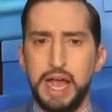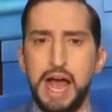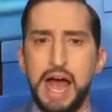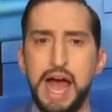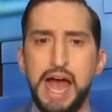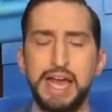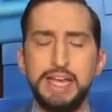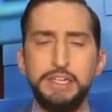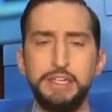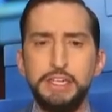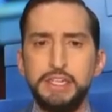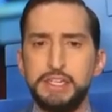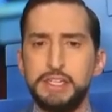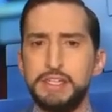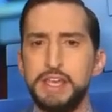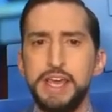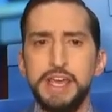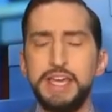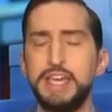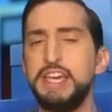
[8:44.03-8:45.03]
I just
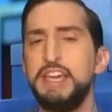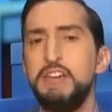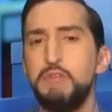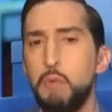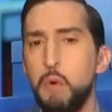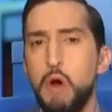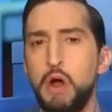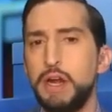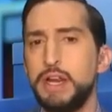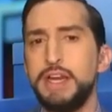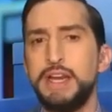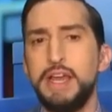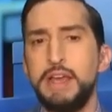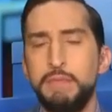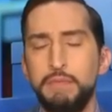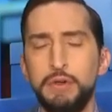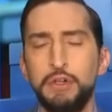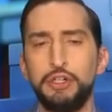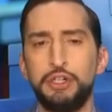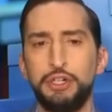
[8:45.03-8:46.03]
think he wanted
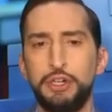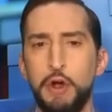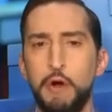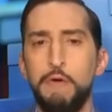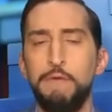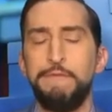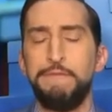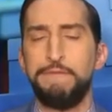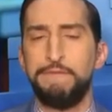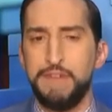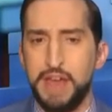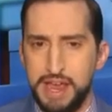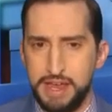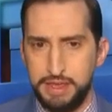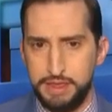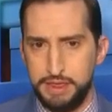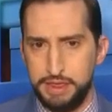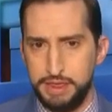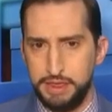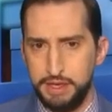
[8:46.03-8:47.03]
him to show
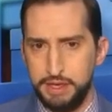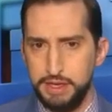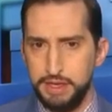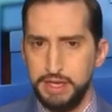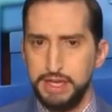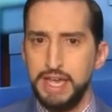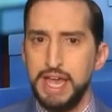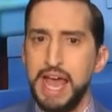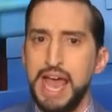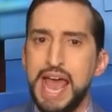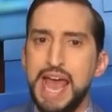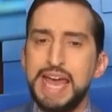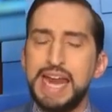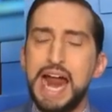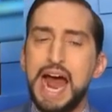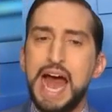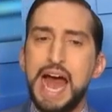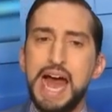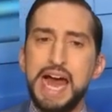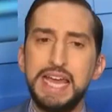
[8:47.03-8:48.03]
faith. And
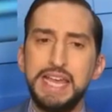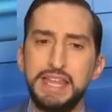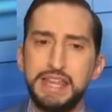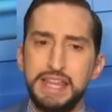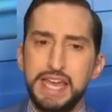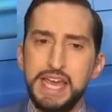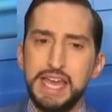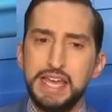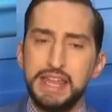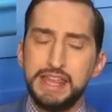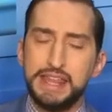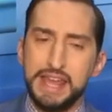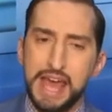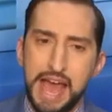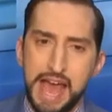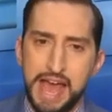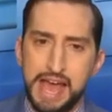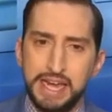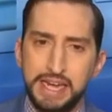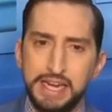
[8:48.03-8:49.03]
I think
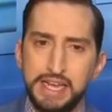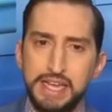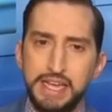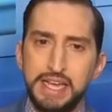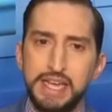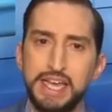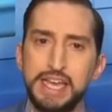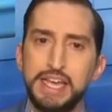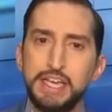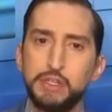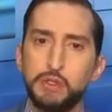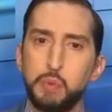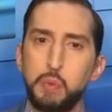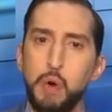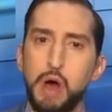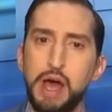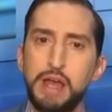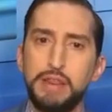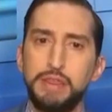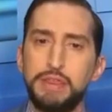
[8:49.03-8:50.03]
that is
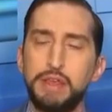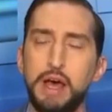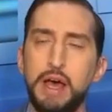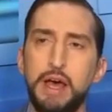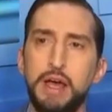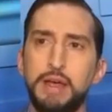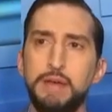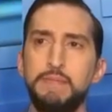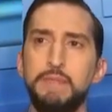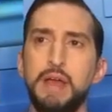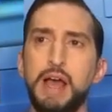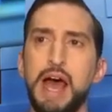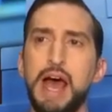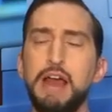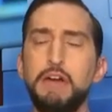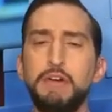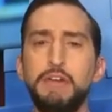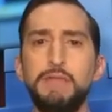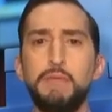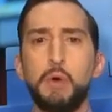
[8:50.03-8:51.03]
what I
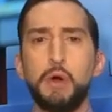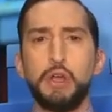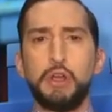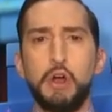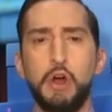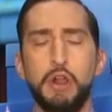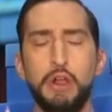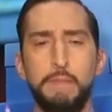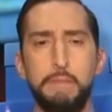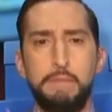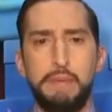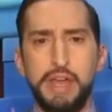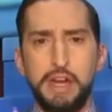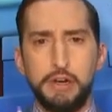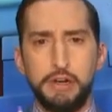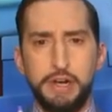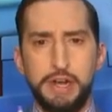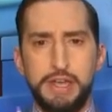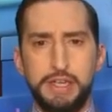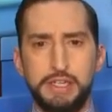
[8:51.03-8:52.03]
don't even want to call it
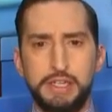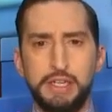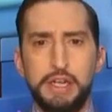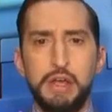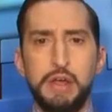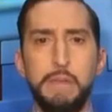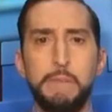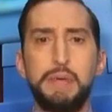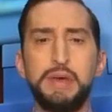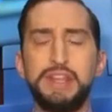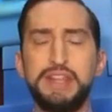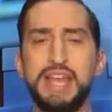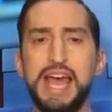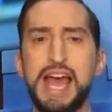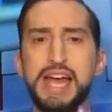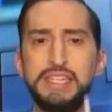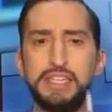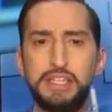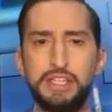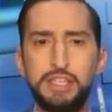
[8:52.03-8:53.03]
bitterness, but
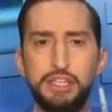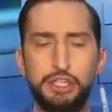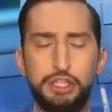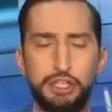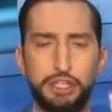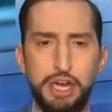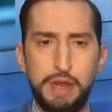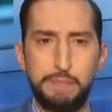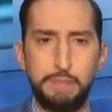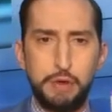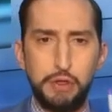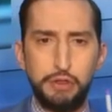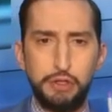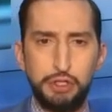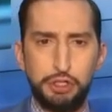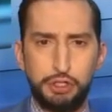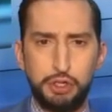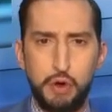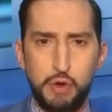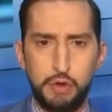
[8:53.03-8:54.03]
that's the chip on the
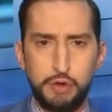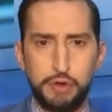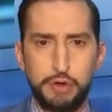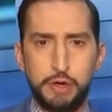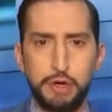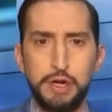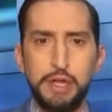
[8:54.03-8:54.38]
shoulder.